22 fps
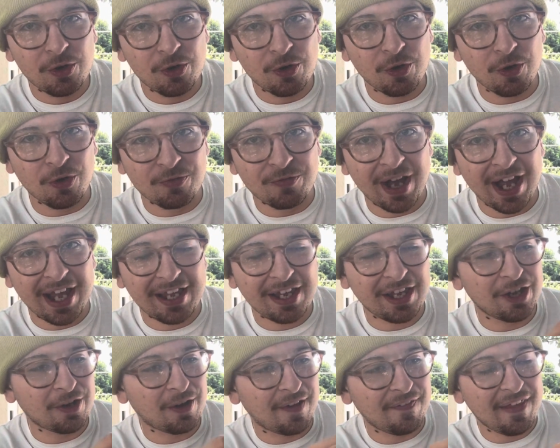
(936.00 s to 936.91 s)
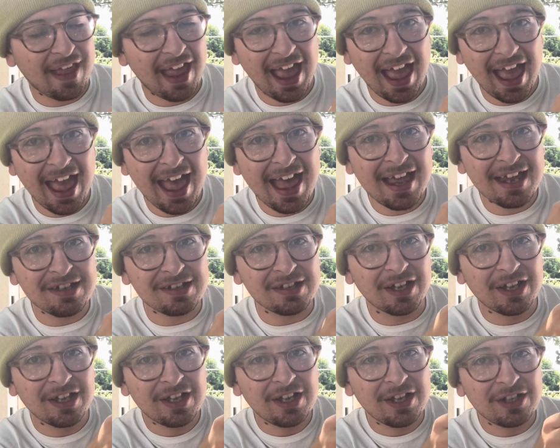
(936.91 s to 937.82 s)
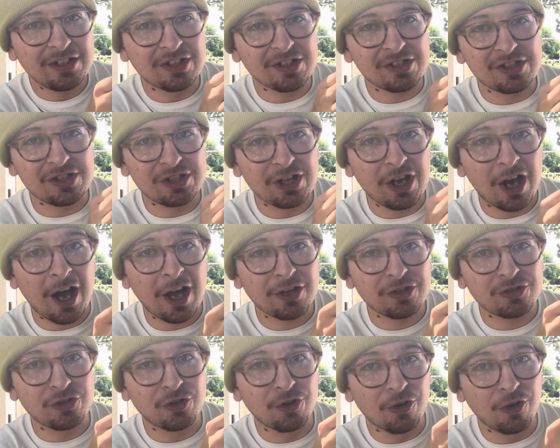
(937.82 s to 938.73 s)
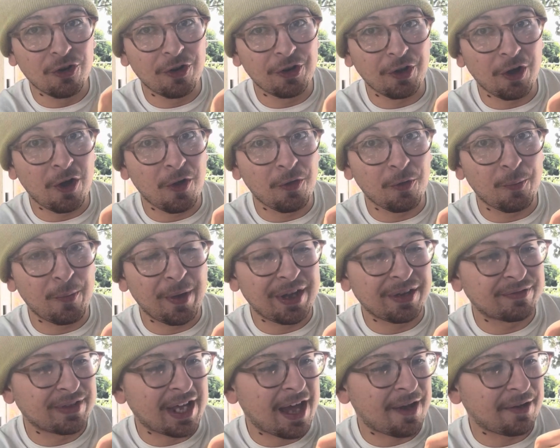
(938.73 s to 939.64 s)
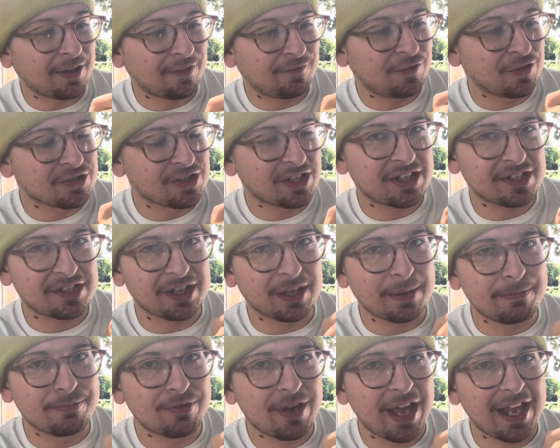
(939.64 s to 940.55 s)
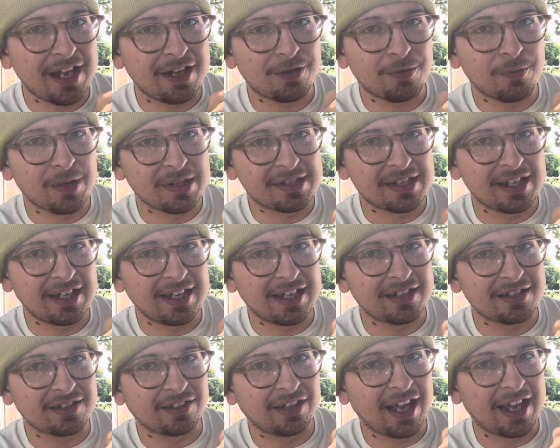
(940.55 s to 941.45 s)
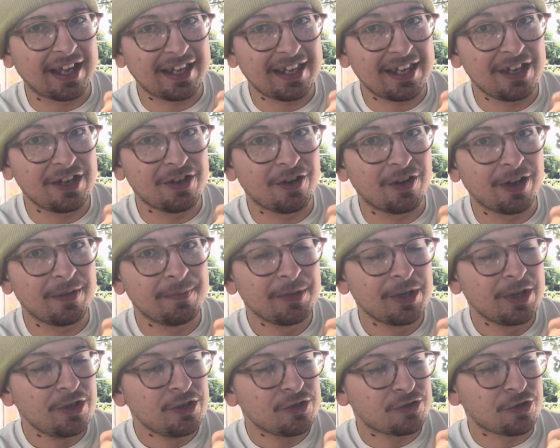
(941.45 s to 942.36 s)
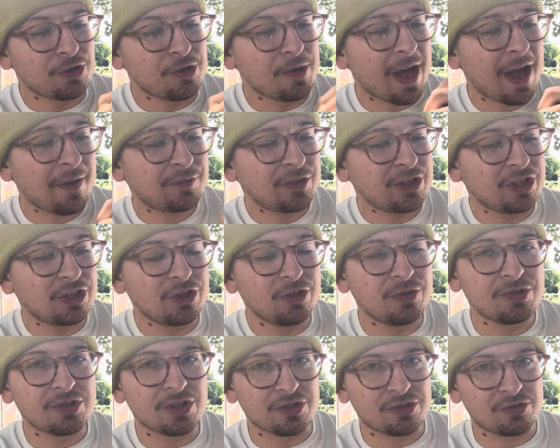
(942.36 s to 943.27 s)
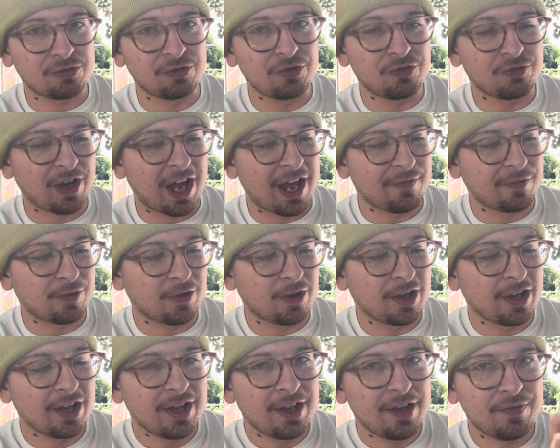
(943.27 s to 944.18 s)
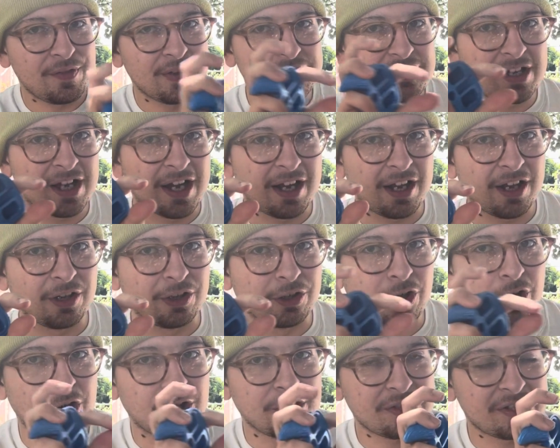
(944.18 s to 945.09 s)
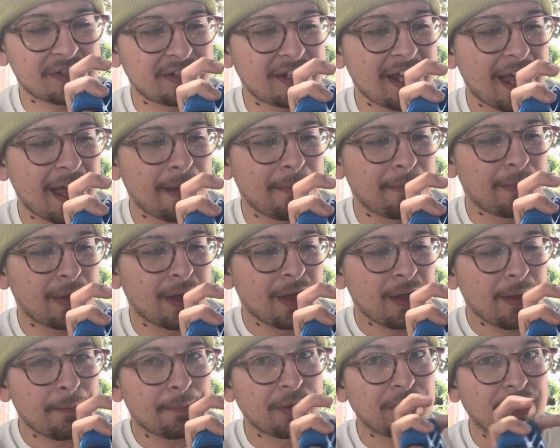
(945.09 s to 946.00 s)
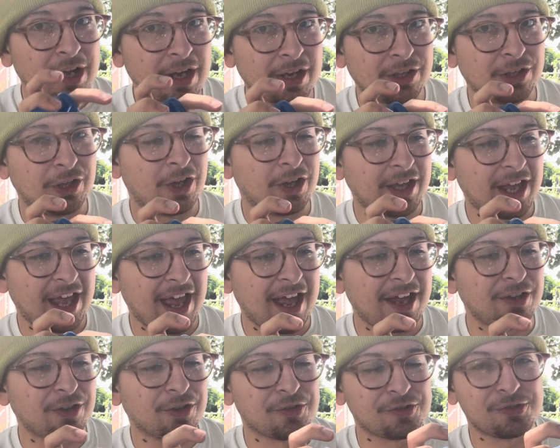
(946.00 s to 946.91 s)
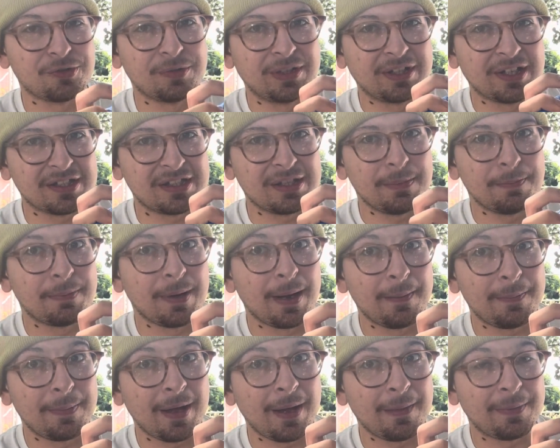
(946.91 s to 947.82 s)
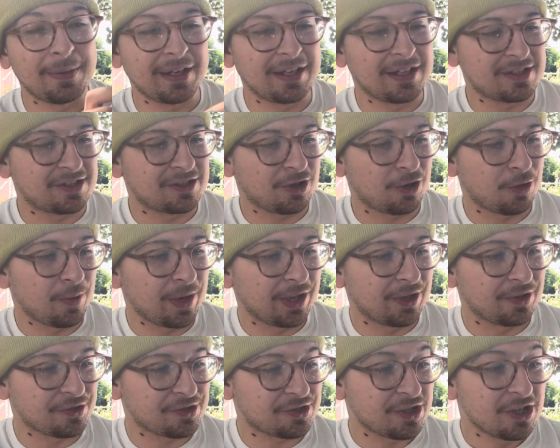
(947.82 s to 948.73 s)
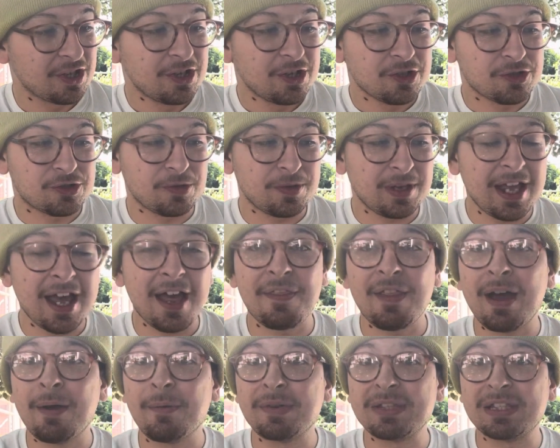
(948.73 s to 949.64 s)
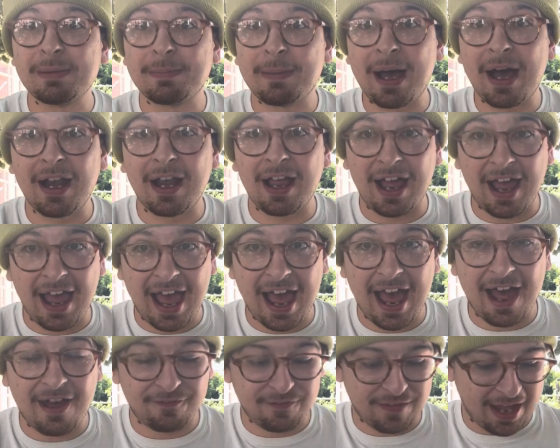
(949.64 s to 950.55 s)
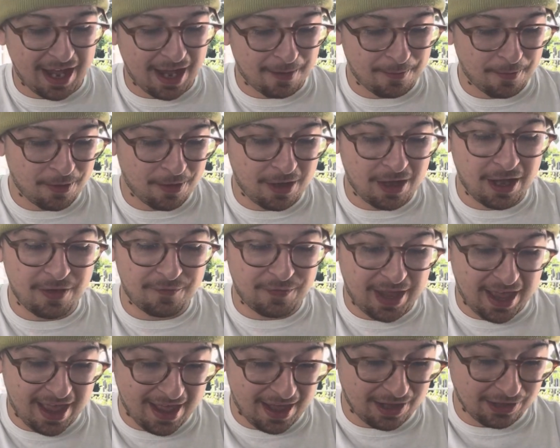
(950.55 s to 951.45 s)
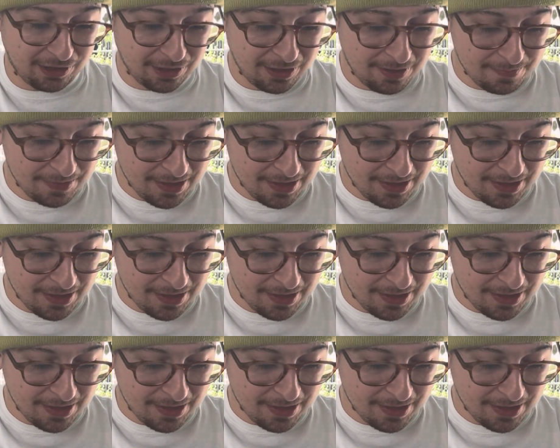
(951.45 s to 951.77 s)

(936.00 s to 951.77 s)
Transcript: right here, and the head does not turn all the way around. It feels like it's gonna break once I get to like here. So you have to use a screwdriver that's got a long stem, but not a long handle, so it doesn't bump up against the quills. So yeah, that was about a half hour of hell